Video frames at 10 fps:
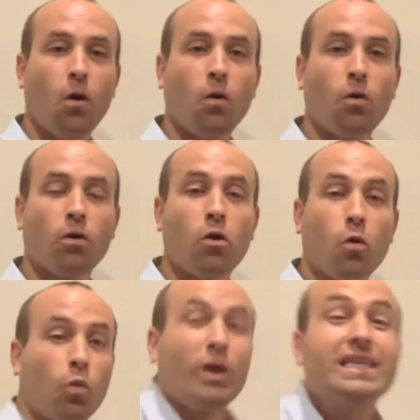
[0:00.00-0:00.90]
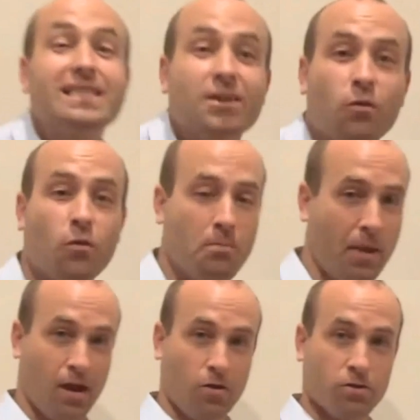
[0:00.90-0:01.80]
or recent
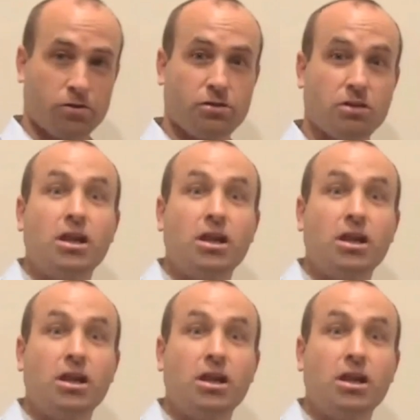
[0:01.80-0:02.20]
repairs